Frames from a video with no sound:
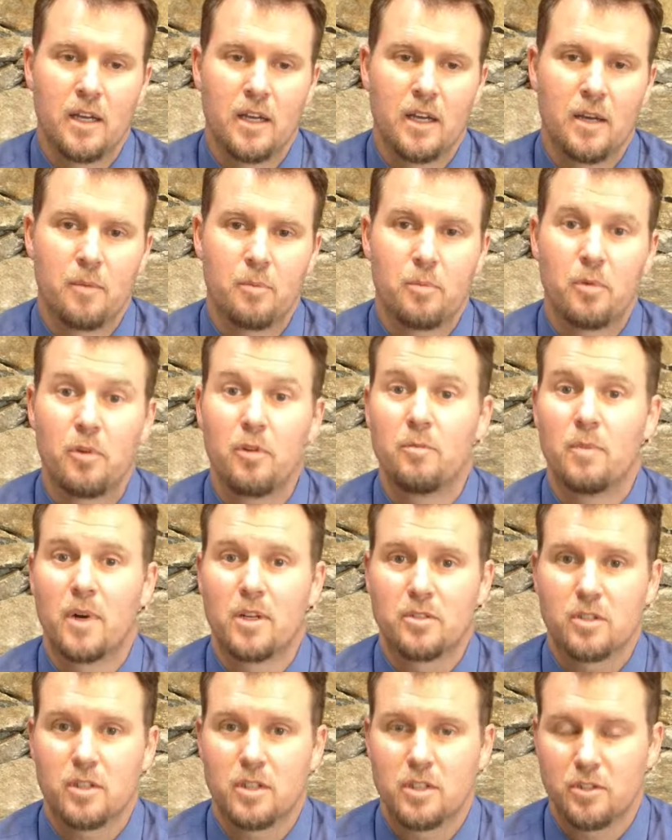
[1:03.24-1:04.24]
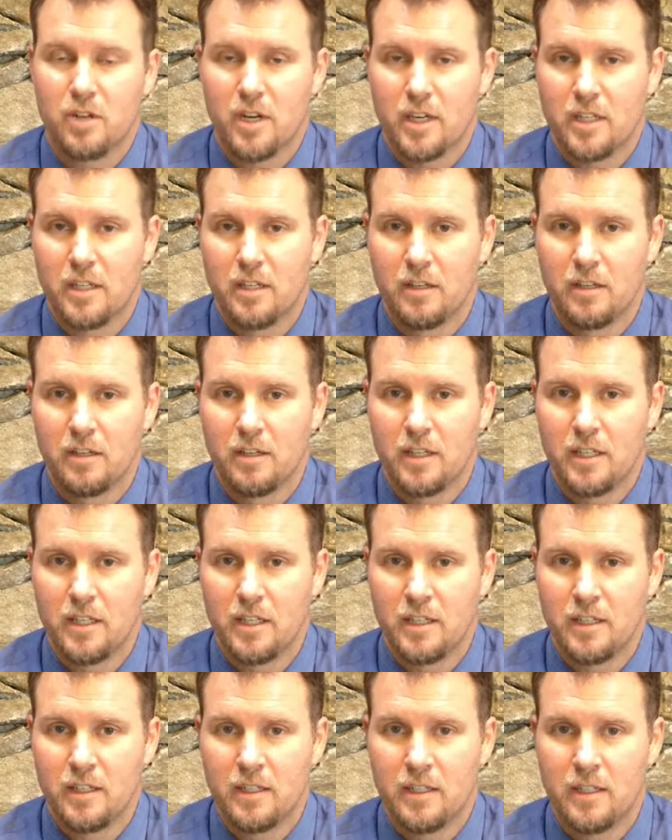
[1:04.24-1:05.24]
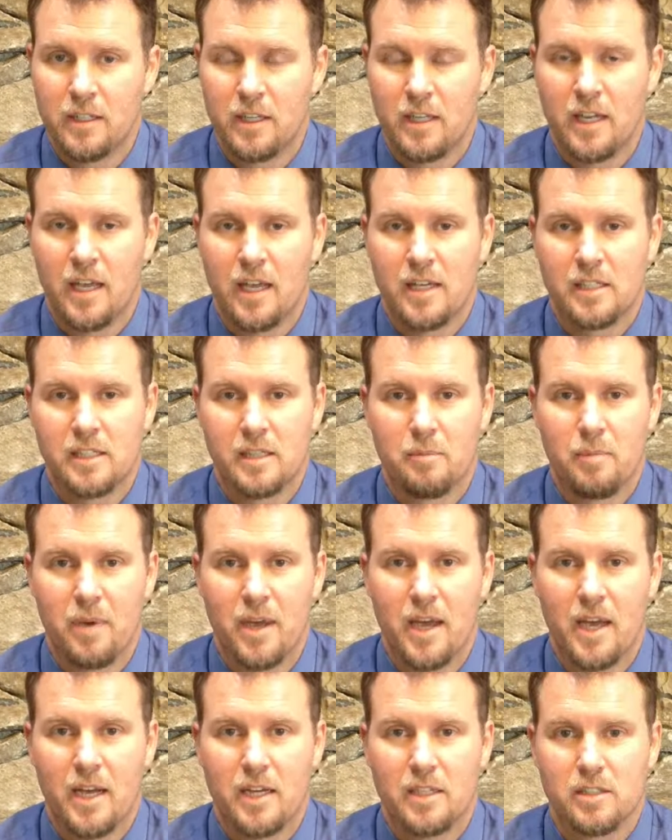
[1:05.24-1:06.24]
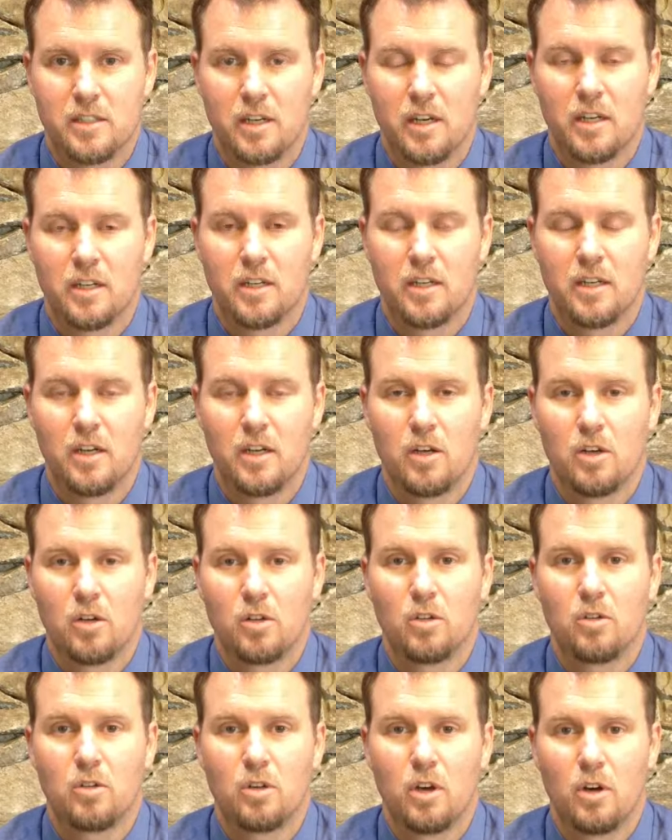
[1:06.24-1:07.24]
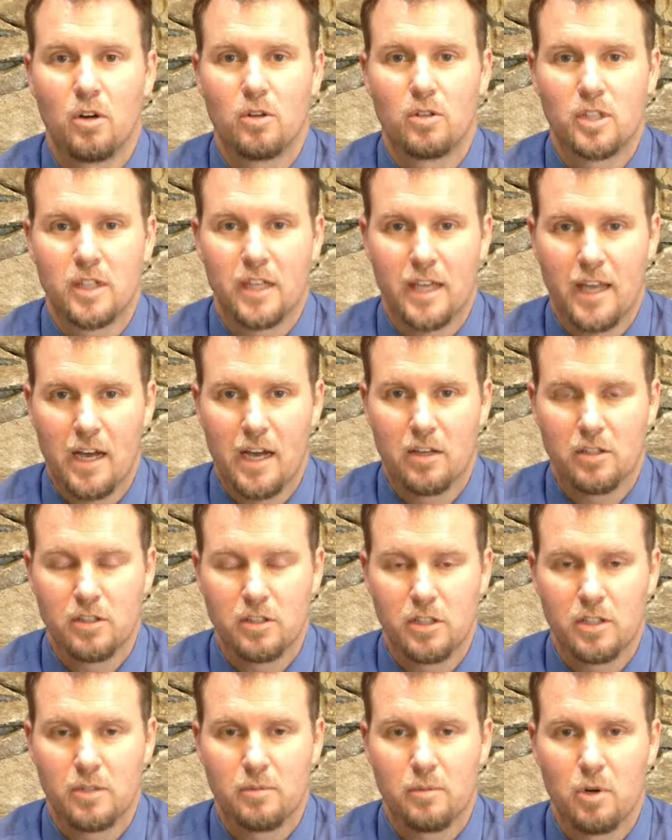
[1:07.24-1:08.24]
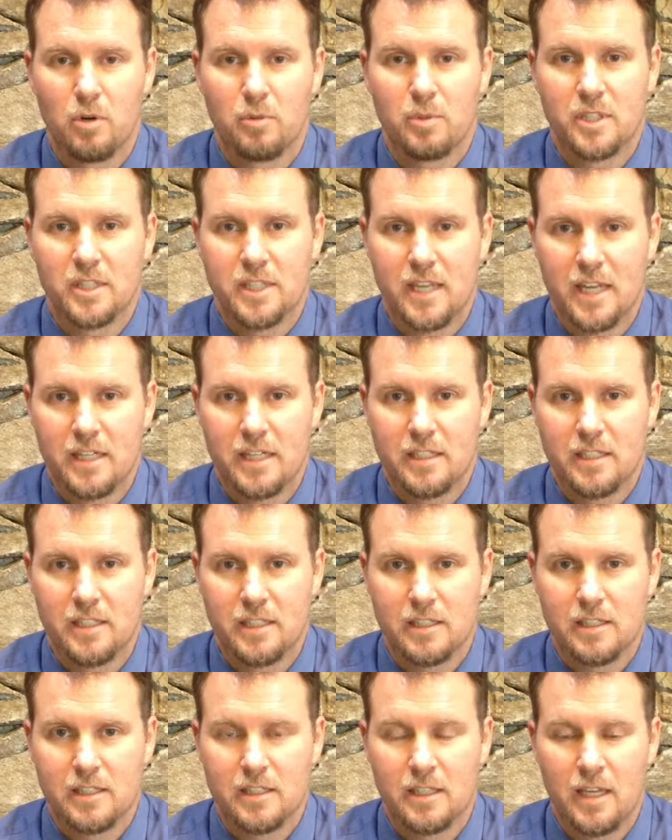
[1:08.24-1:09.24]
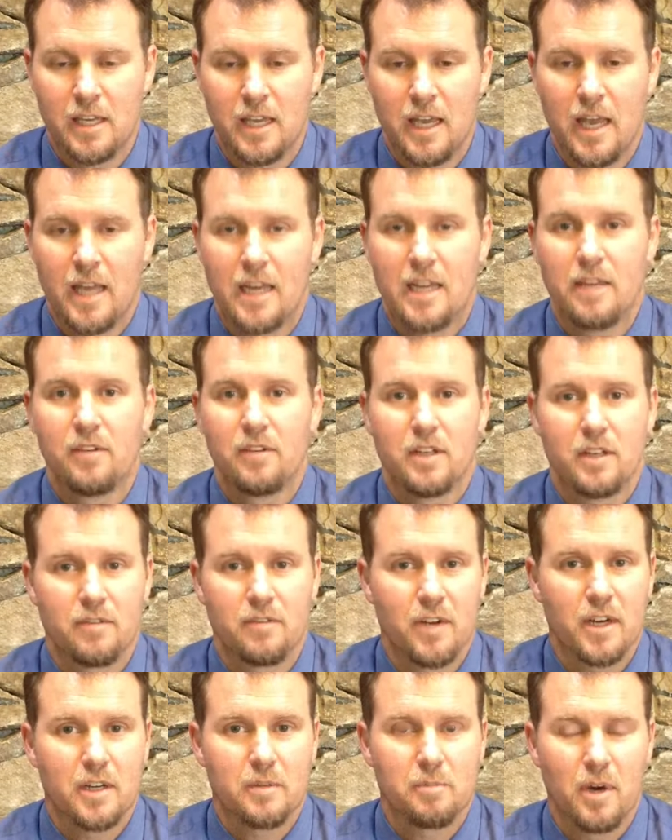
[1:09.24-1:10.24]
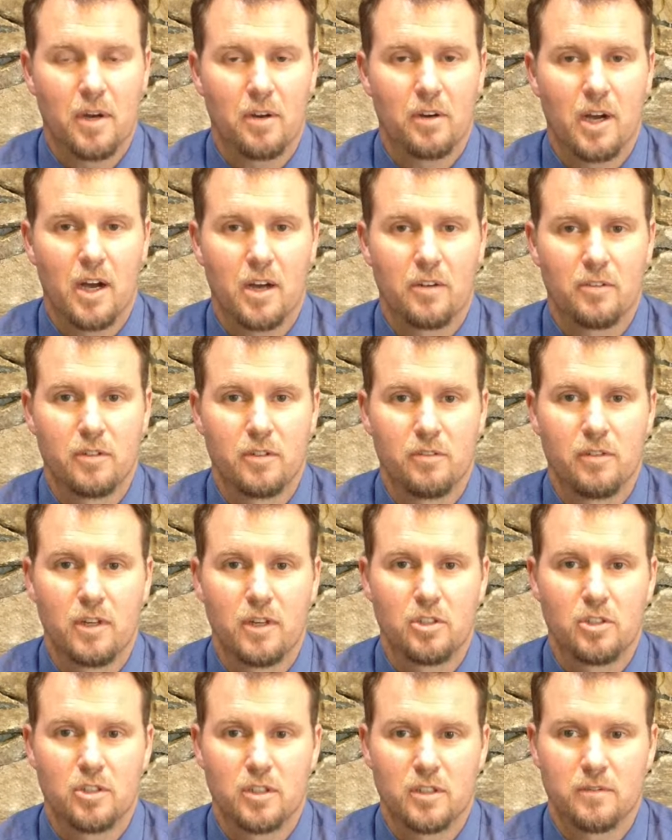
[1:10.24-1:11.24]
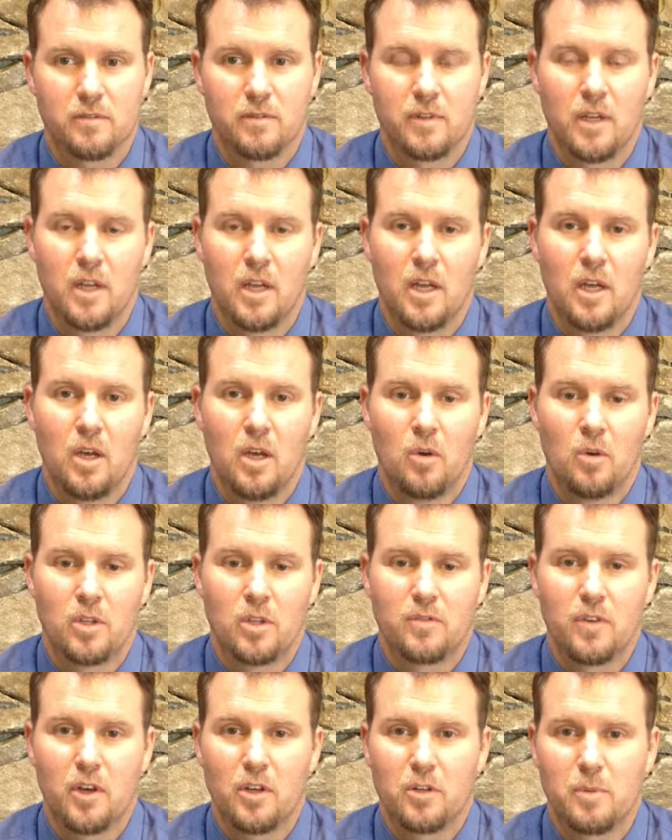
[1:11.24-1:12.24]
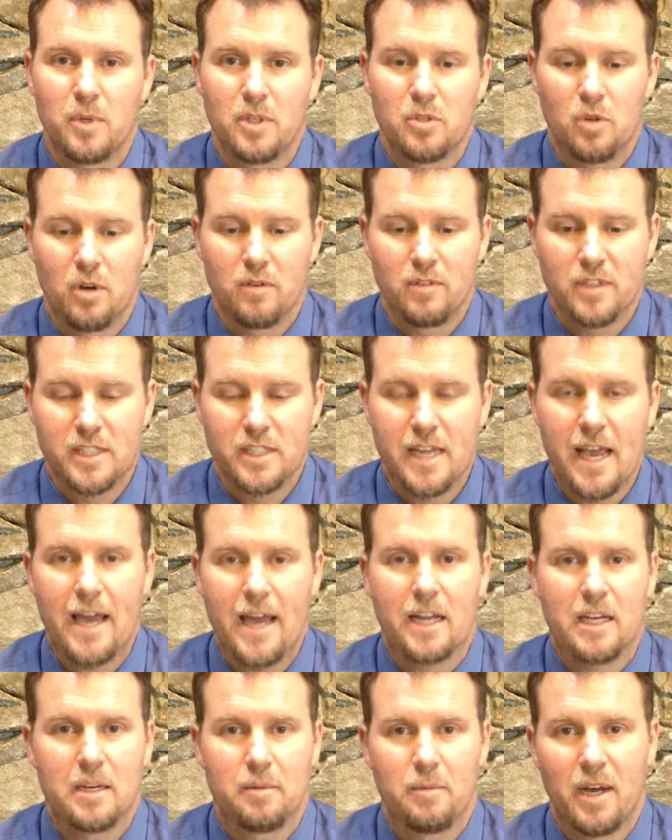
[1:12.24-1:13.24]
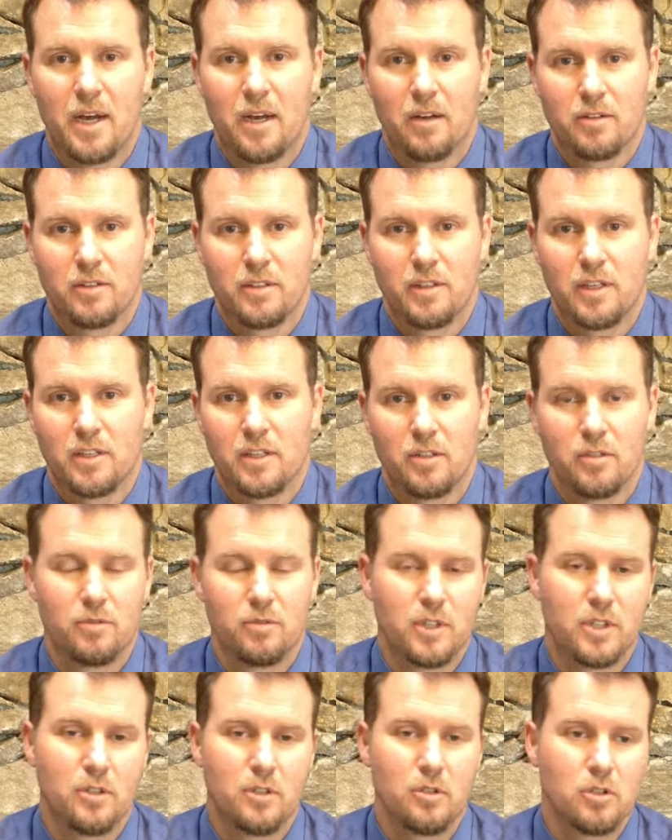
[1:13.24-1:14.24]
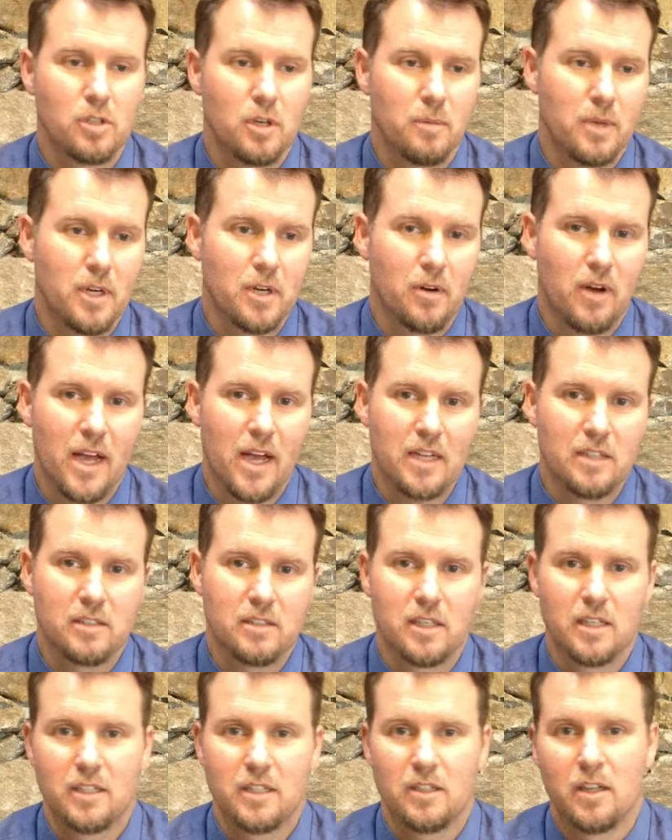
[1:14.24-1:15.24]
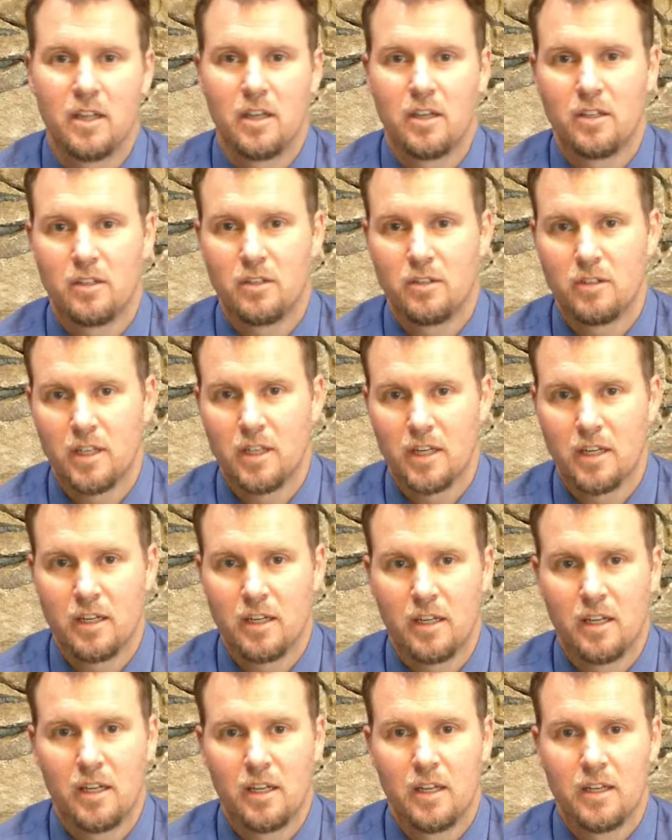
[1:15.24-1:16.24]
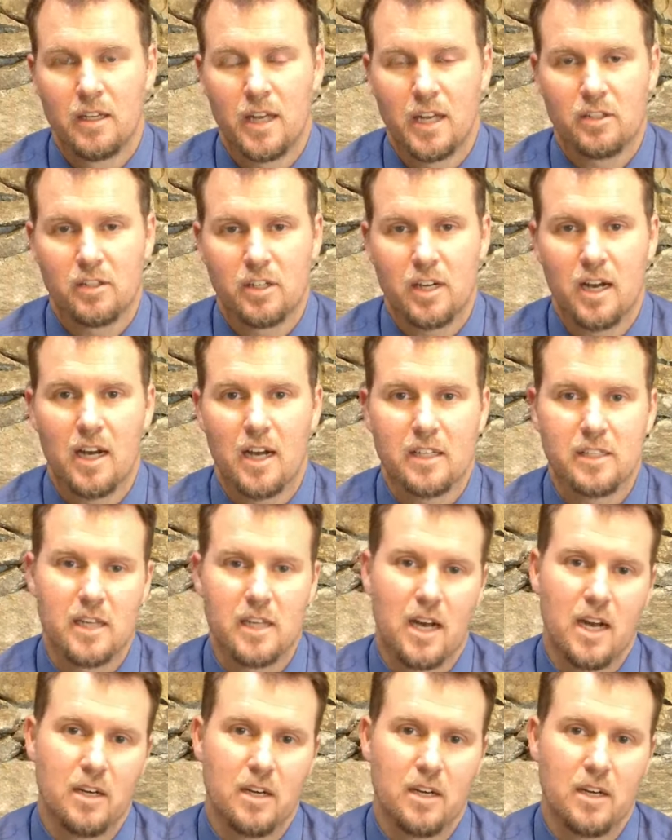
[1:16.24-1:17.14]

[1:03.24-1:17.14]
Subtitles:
improve muscle contractility. It has impacts on glucose and calcium homeostasis, and even can affect mitochondrial function. Well, it was felt to be sort of a static amount, that you'd reduce an amino acid, you get nitric oxide,